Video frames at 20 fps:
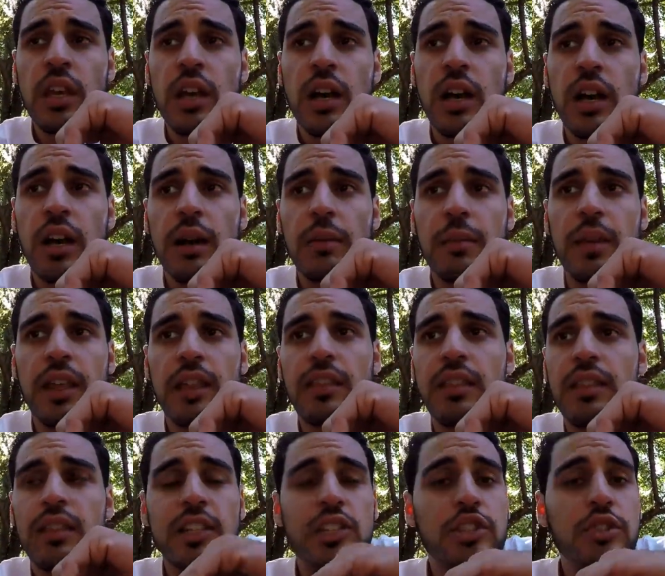Um, and
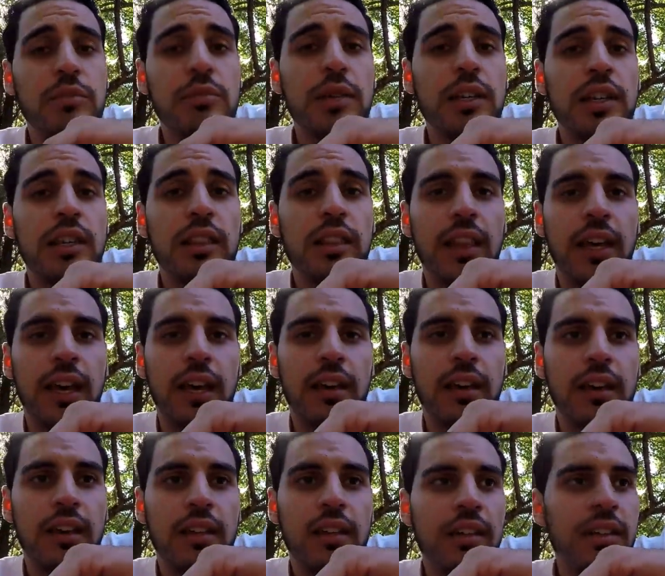issue being
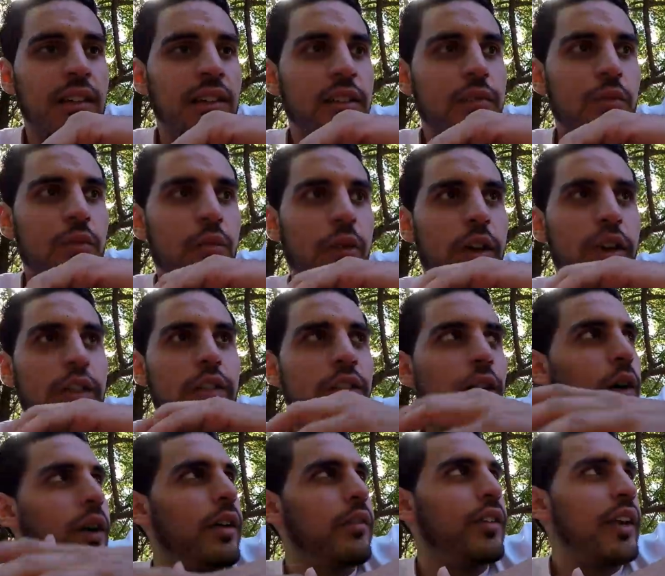that we
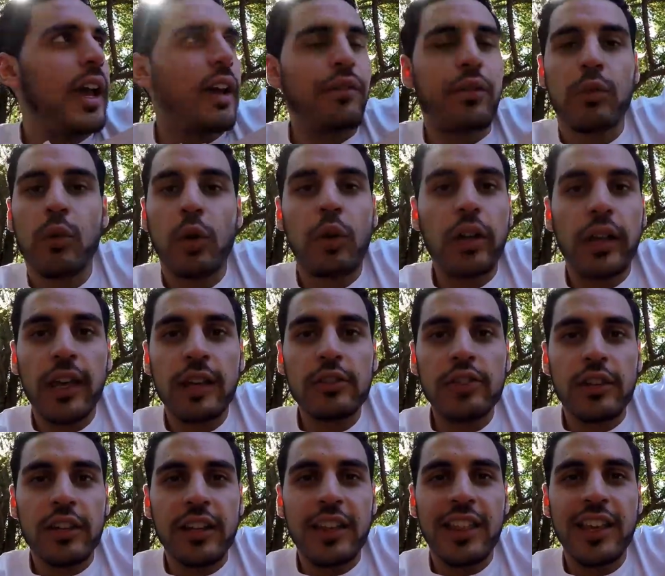don't even have a roll cage
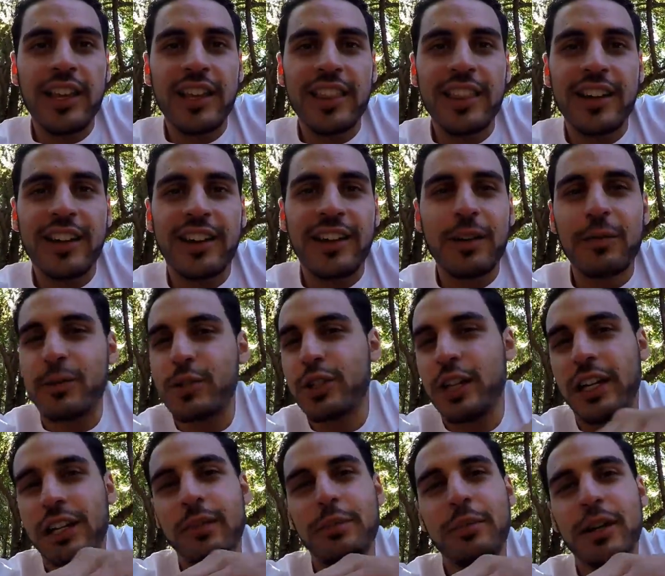or anything in the car and we're
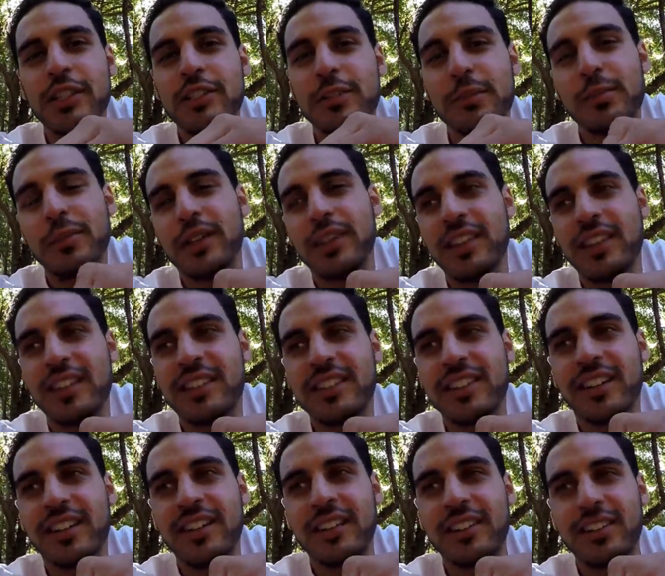trying to budget build this
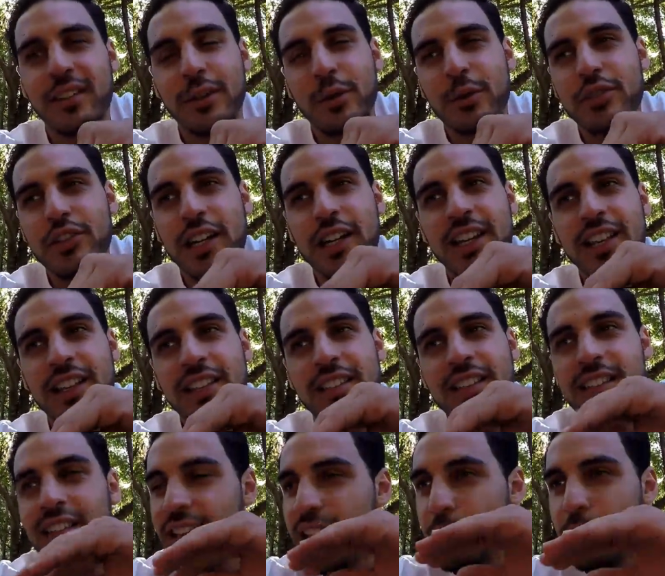car. So we're trying to
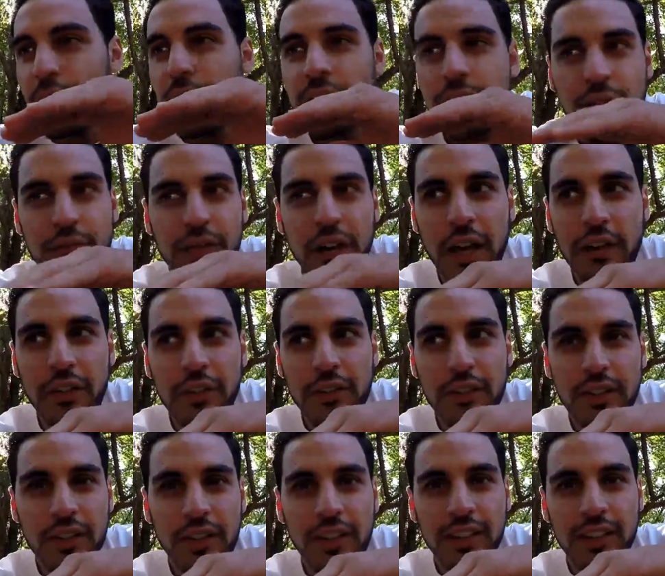keep it under
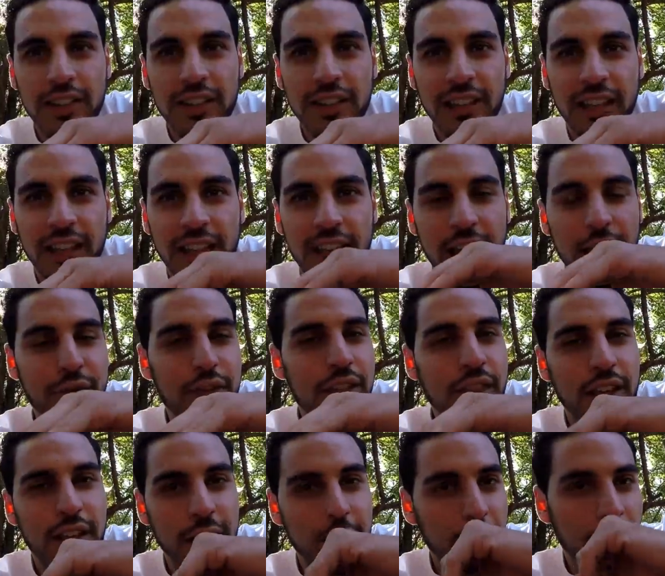$500 and get
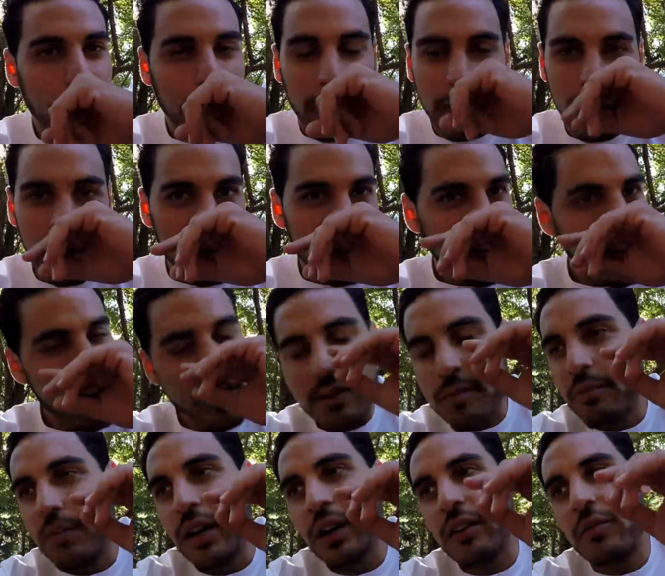everything going in it.
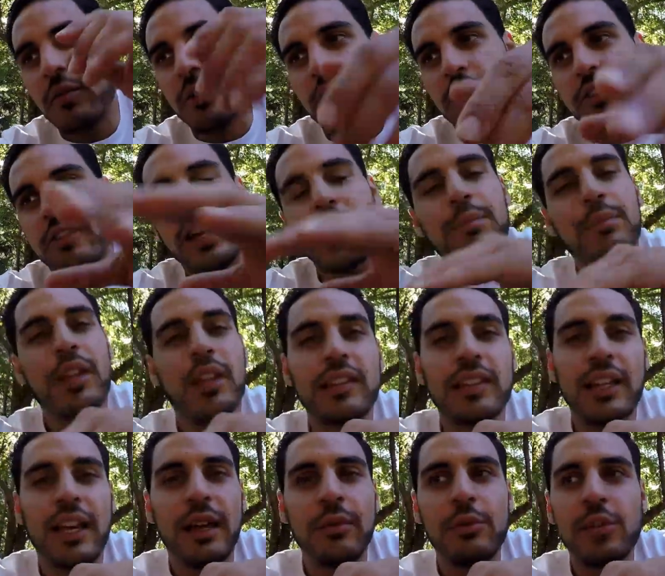But when you're cramped on
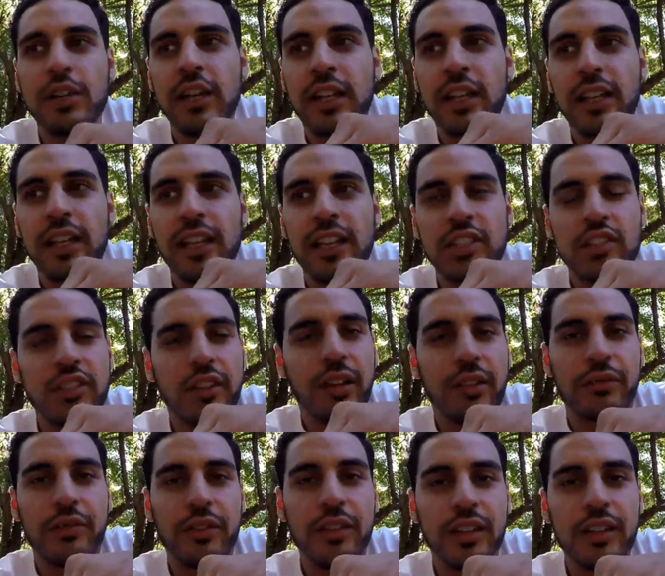time, you kind of can't
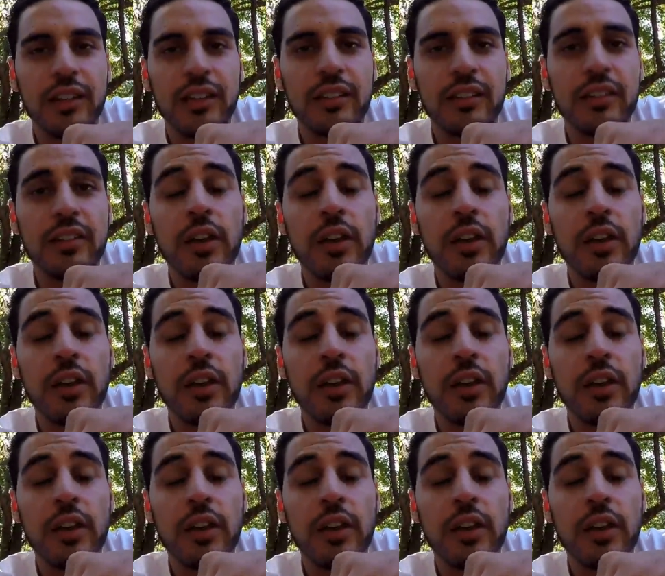shop for deals.